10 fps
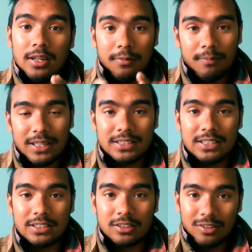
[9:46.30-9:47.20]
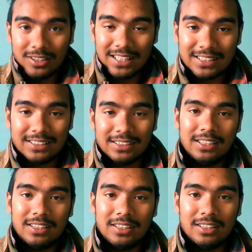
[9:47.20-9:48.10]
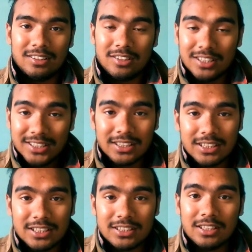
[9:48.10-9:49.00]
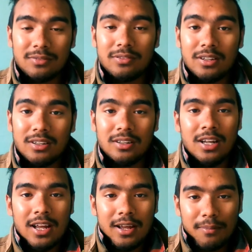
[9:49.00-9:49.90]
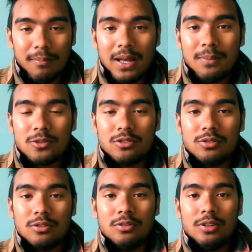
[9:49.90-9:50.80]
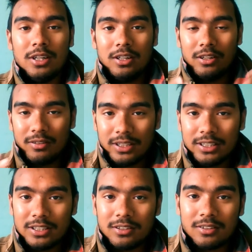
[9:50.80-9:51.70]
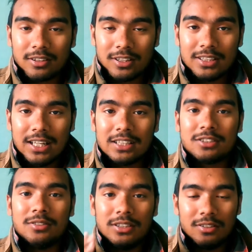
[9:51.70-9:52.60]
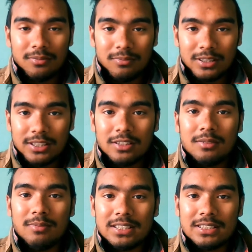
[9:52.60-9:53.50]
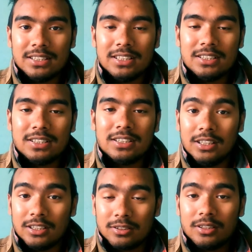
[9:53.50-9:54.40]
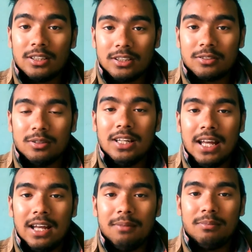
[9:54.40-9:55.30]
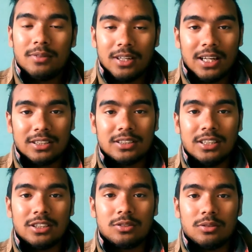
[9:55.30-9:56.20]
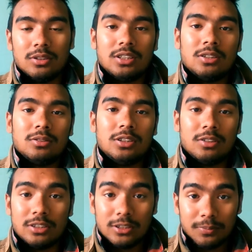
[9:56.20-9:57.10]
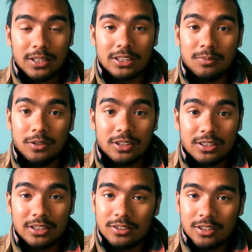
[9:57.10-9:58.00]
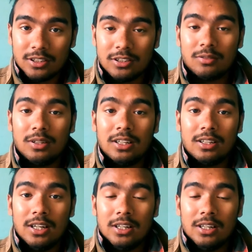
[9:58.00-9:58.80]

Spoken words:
message contact detail. Does it necessary for a map to read your contacts, to read your messages? It will have the access to use your GPS, but it is not required